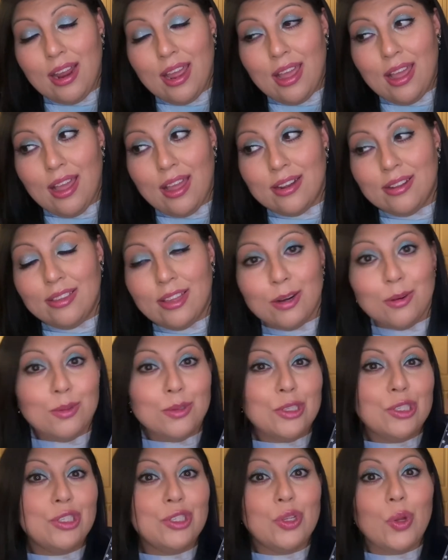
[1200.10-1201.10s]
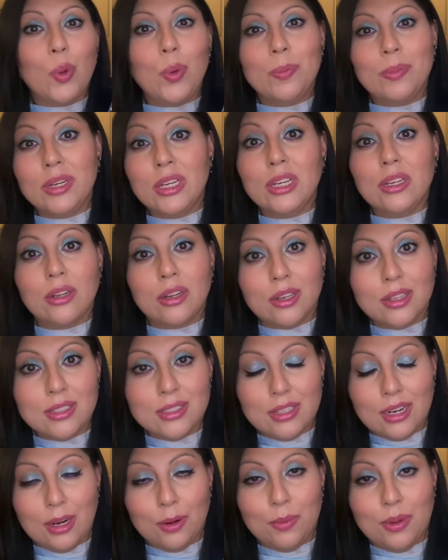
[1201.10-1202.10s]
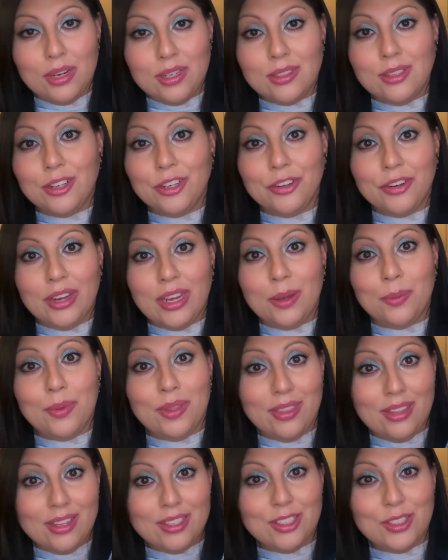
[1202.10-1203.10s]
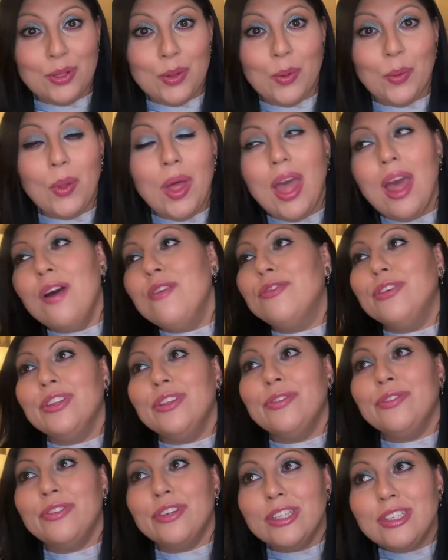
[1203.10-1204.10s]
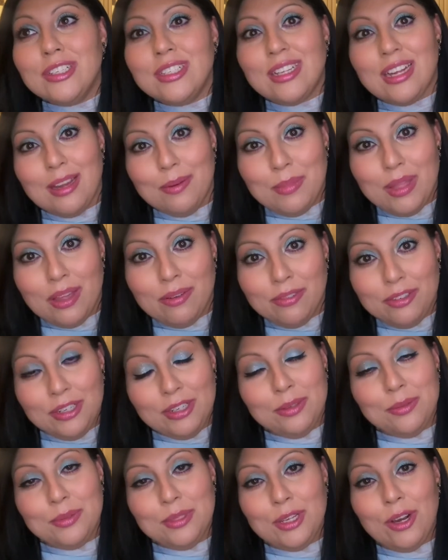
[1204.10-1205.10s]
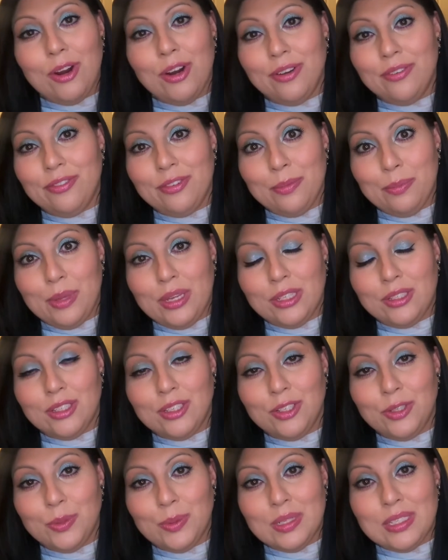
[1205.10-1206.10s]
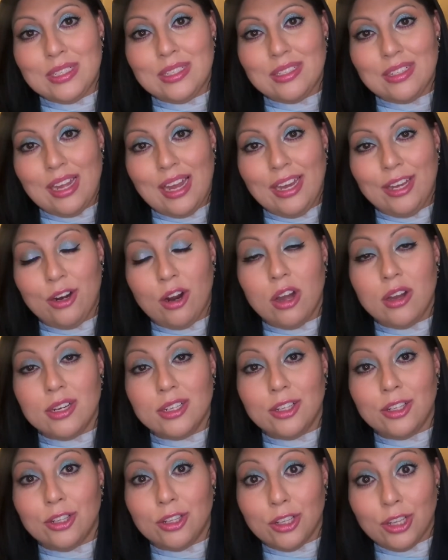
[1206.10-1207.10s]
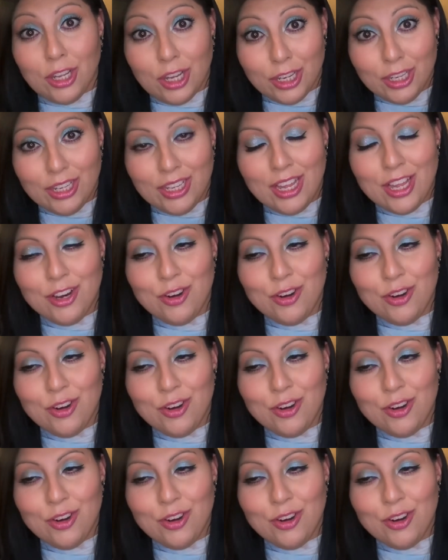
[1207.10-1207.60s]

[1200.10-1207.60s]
and there were so many looks that I wanted to create with it. So for the first time ever, it was hard for me to decide on a look.